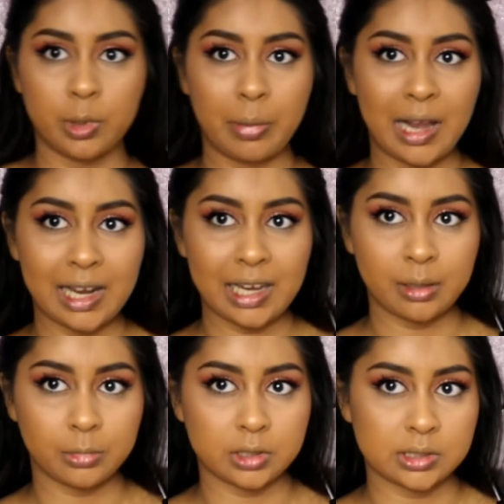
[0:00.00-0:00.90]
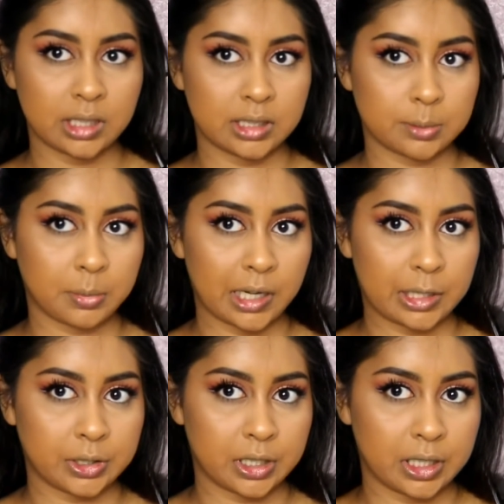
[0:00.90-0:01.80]
the palette, I'm going to take this
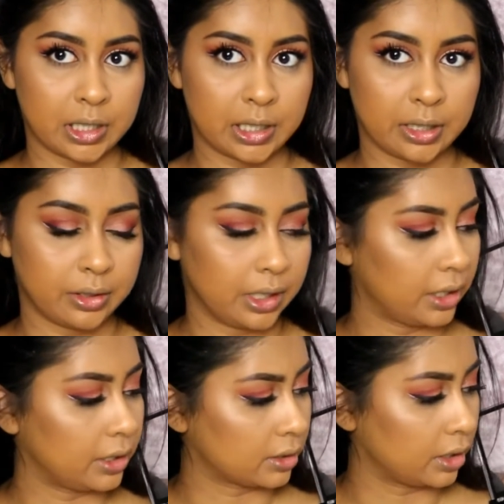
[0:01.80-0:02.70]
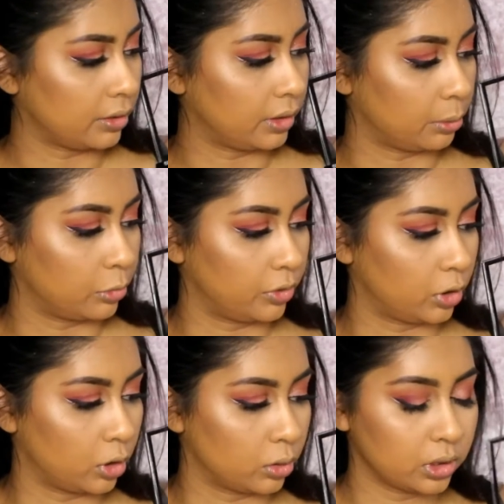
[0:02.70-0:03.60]
powder highlight here. It's kind of like more of a
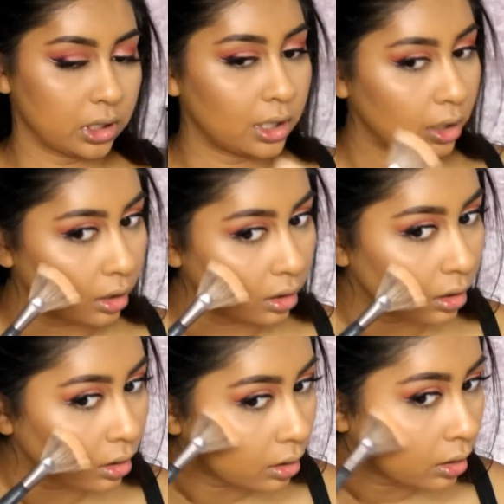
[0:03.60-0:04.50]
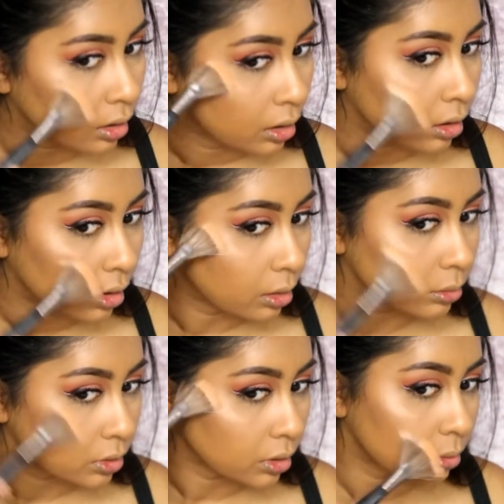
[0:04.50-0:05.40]
goldy colour. I'm
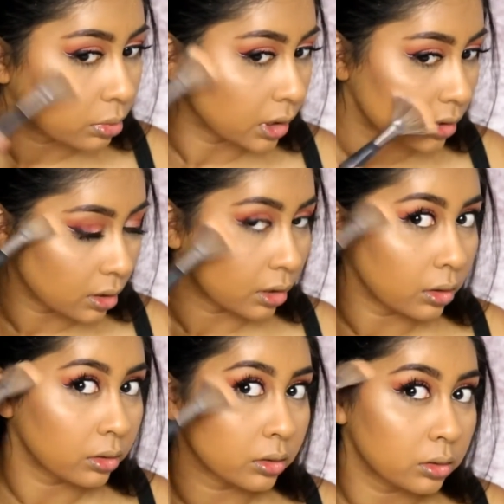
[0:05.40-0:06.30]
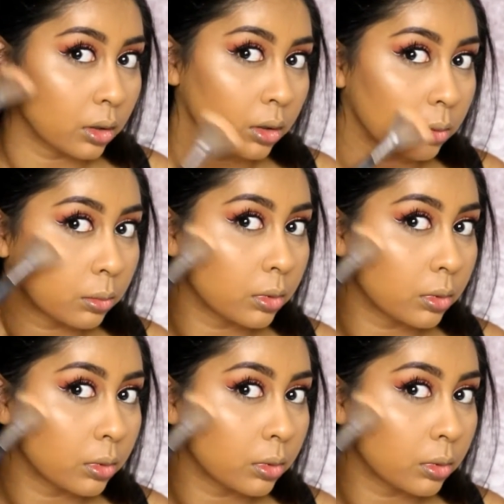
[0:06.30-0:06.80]
just going to place that on the top.